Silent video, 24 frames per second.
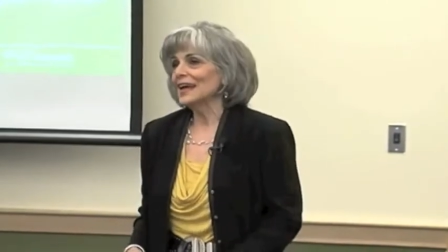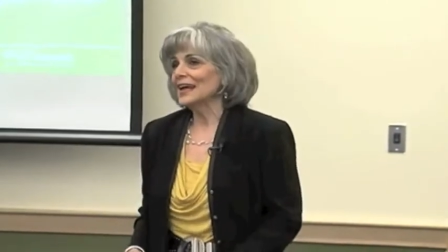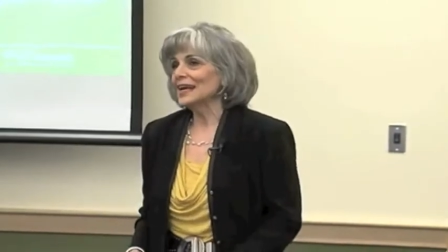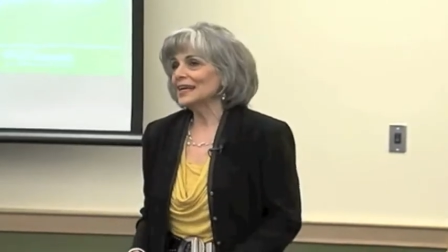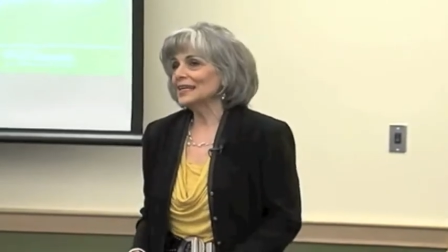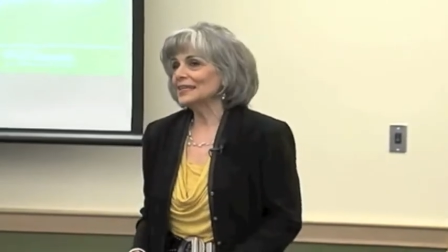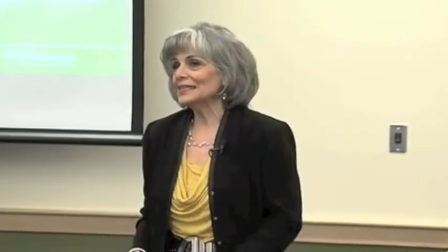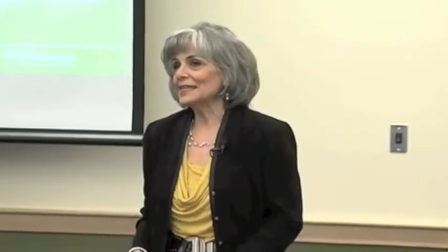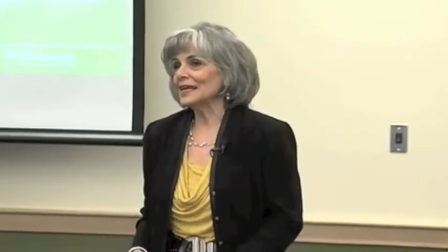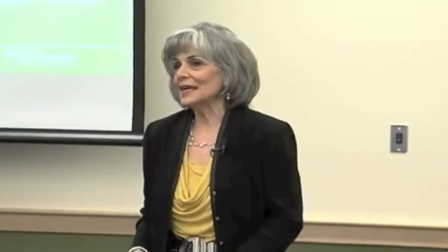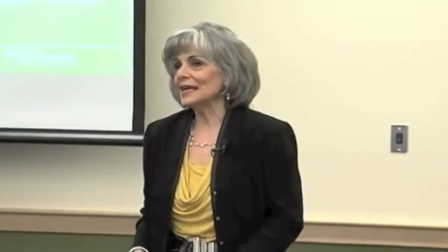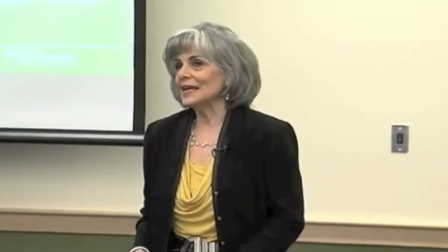
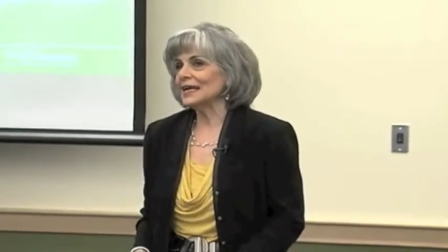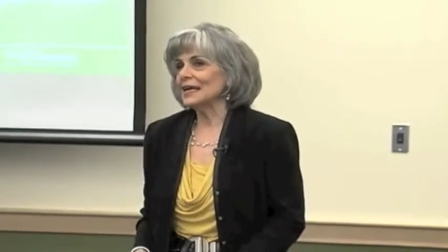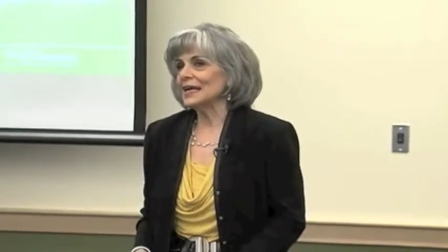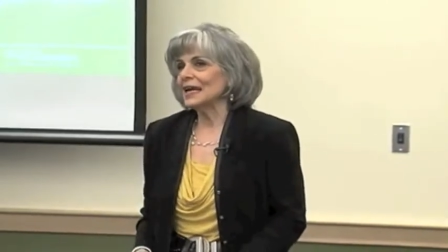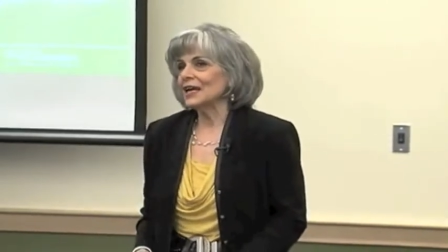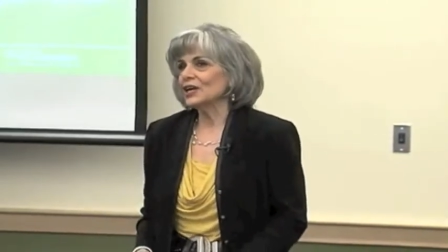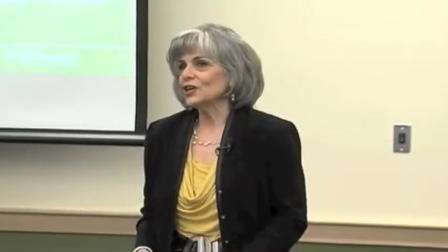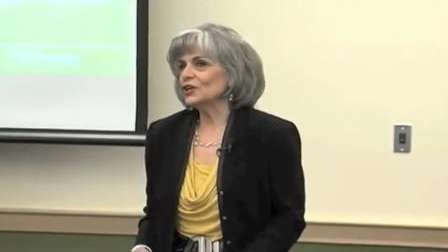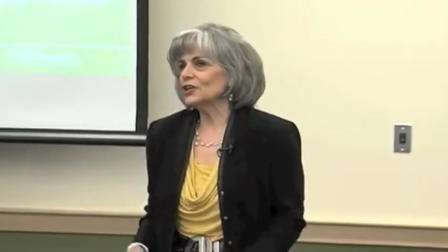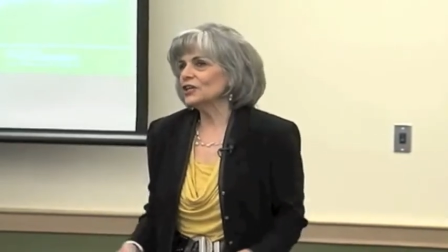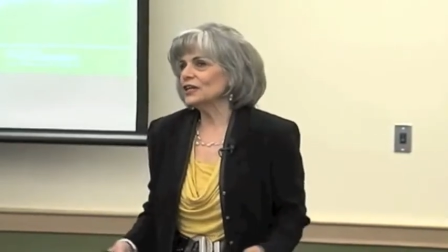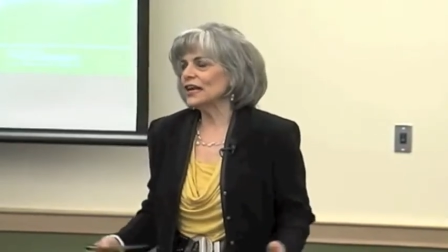he said,
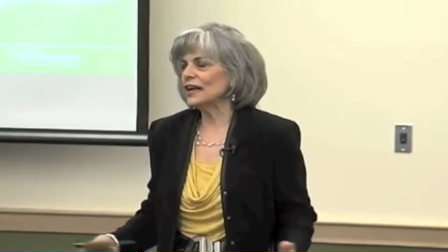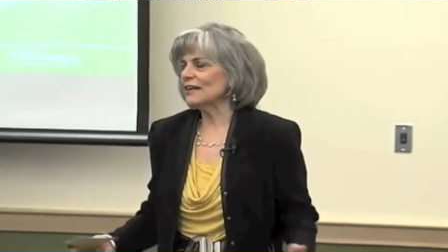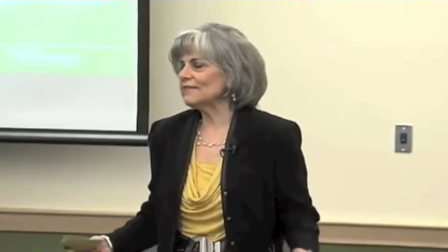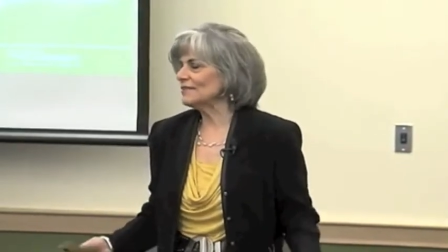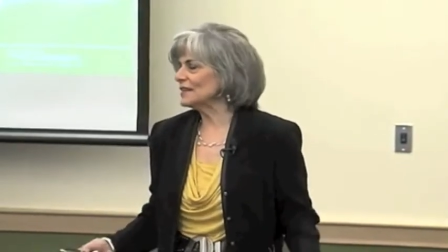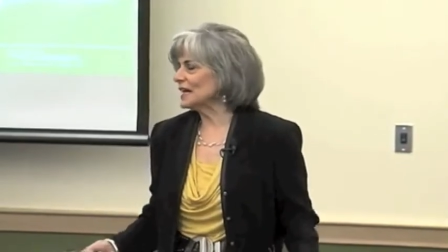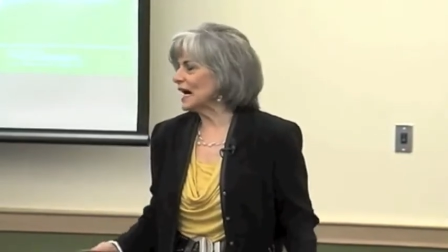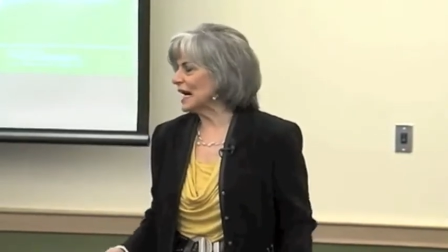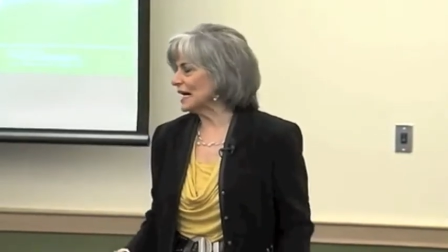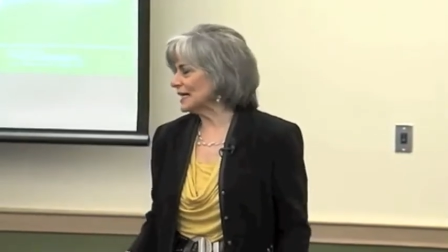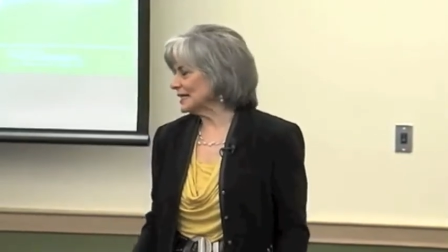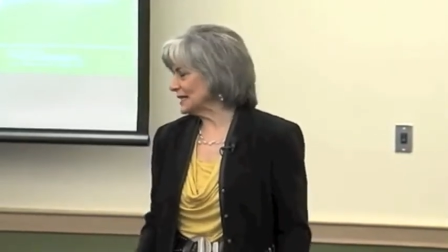could it
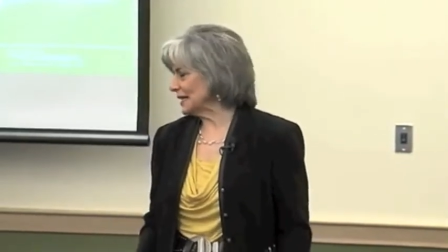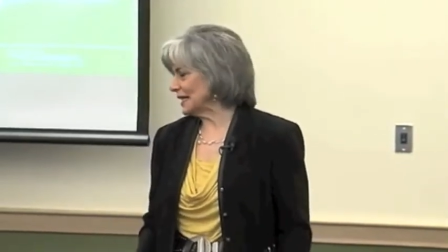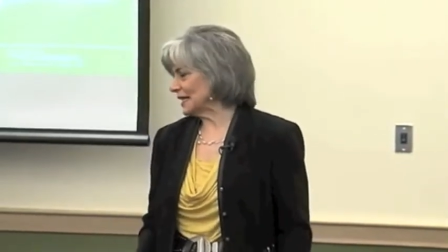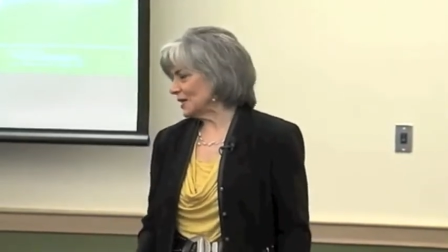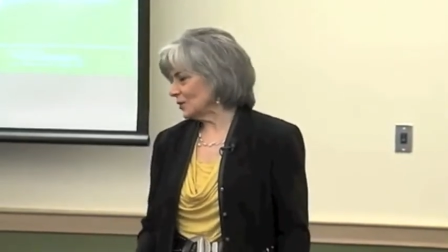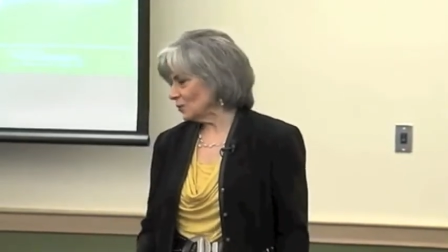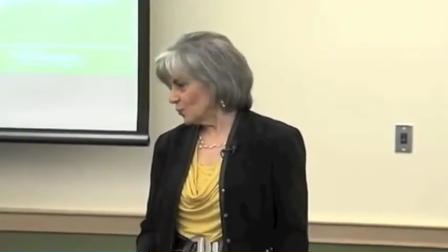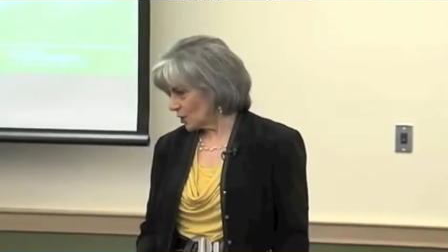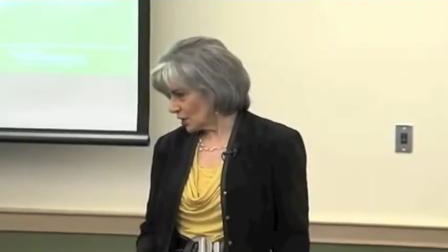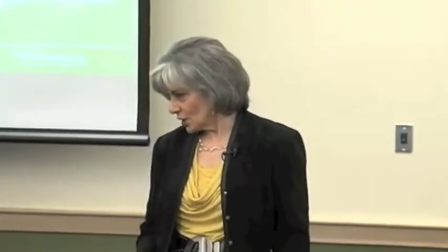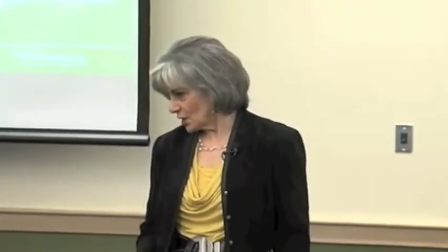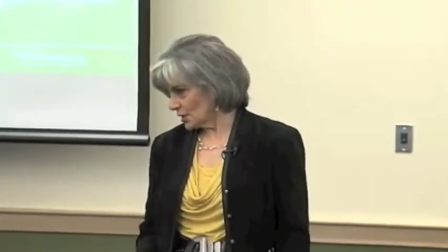have gotten
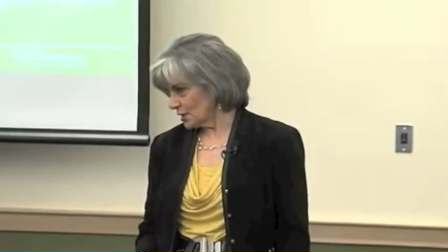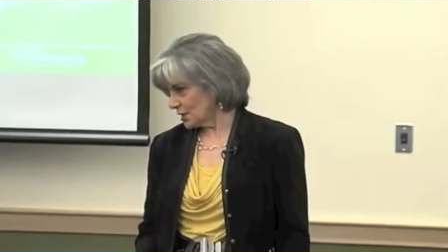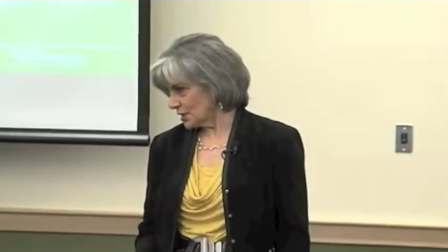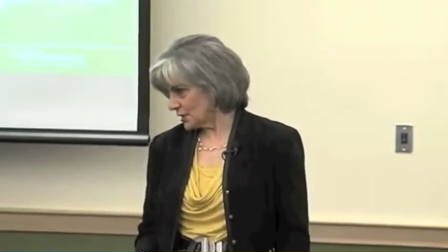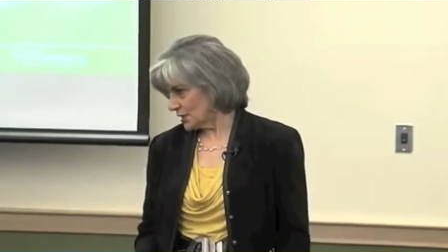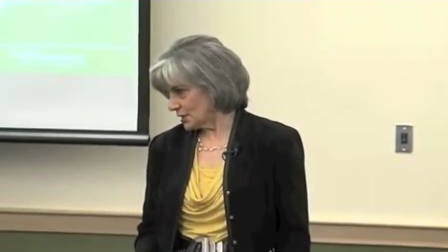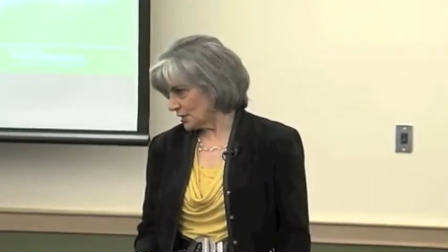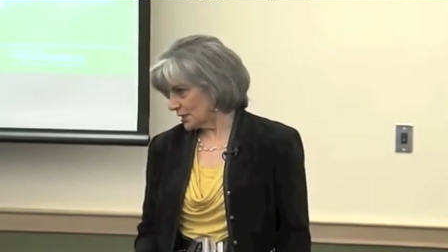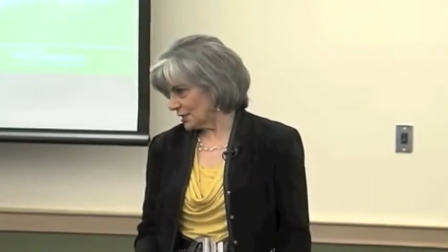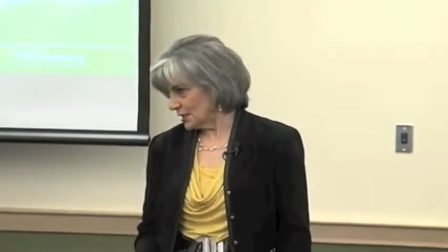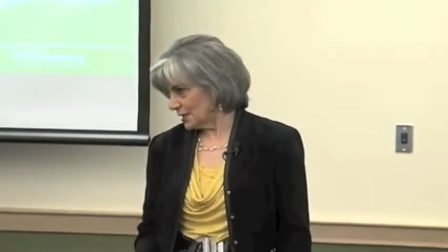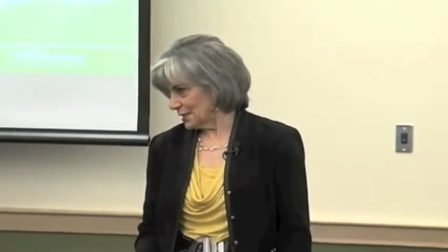any
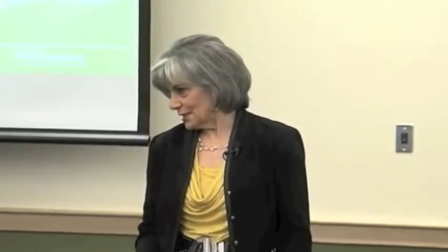worse?